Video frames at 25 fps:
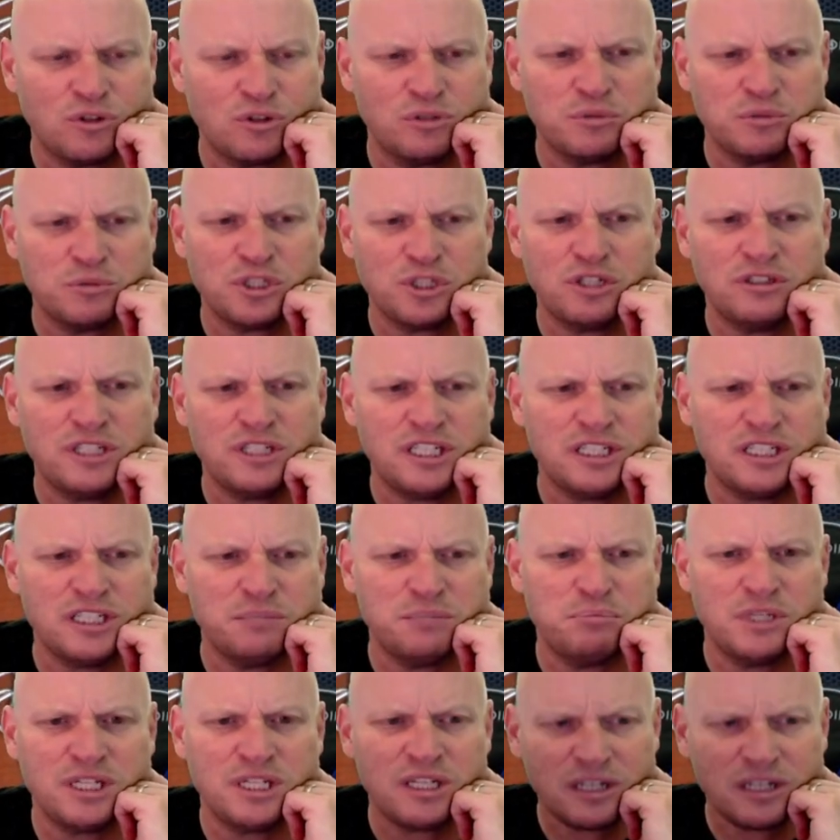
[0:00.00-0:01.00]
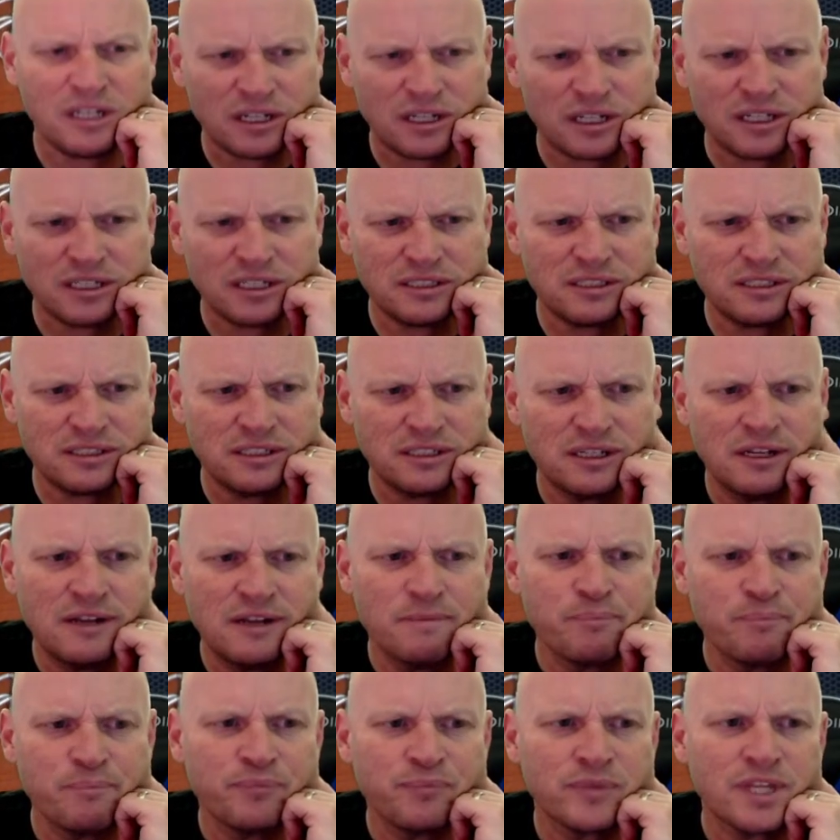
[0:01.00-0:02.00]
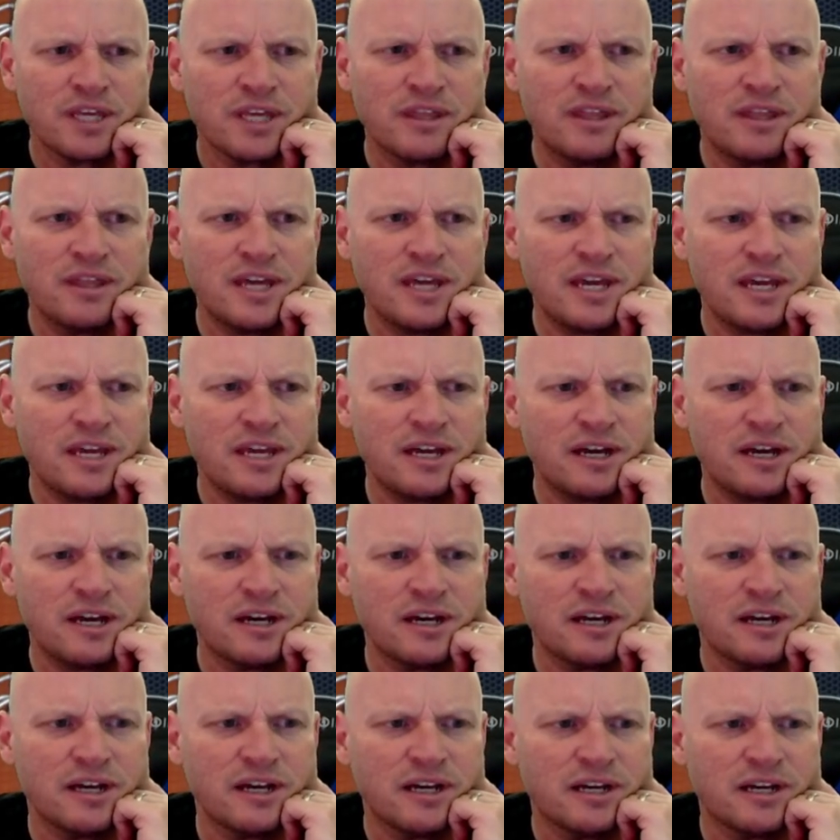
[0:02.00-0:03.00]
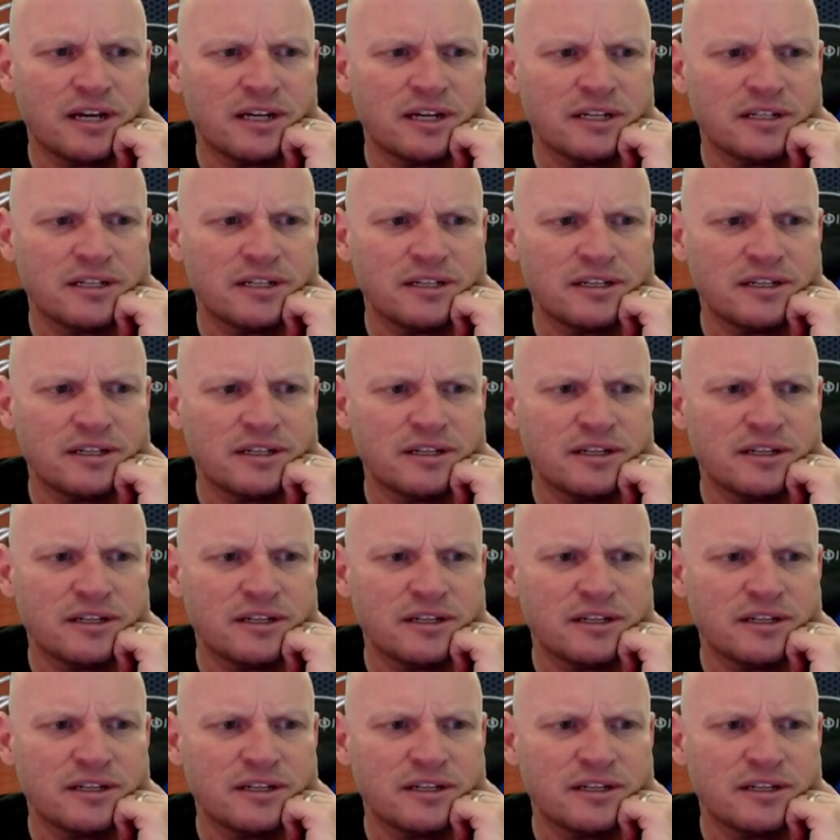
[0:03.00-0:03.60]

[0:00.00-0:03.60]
Stone Obscurity is because they uh